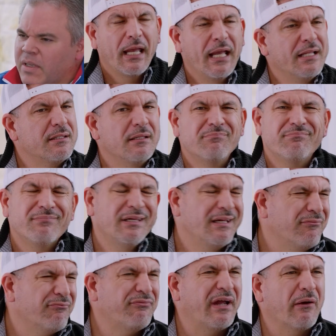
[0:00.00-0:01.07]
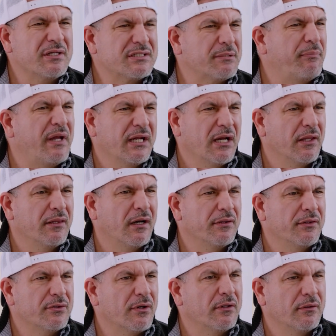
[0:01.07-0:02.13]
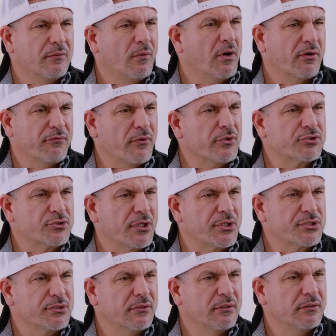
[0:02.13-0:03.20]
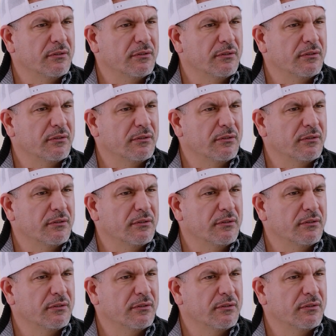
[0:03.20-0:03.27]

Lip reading: It varies depending on the waterfall structure and,